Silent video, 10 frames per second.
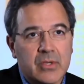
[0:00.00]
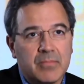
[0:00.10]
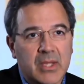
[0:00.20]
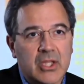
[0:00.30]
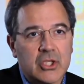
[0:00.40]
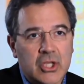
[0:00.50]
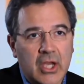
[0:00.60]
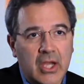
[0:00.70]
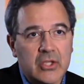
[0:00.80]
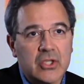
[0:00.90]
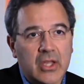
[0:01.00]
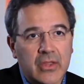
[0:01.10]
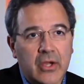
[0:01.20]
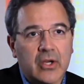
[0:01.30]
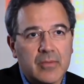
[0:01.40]
to be the change
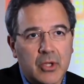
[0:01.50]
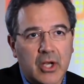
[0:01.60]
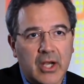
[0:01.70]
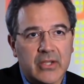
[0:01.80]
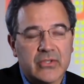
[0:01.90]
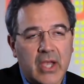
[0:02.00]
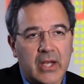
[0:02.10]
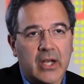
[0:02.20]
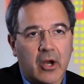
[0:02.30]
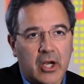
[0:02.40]
in their communities and in our